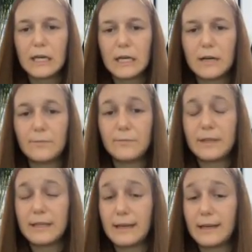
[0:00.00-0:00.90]

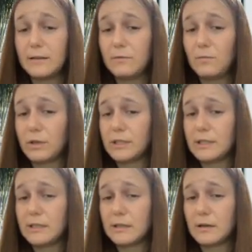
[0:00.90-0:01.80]
um, then what
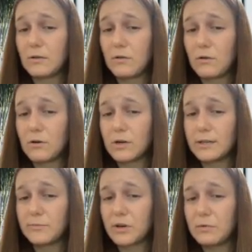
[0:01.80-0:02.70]
is the core and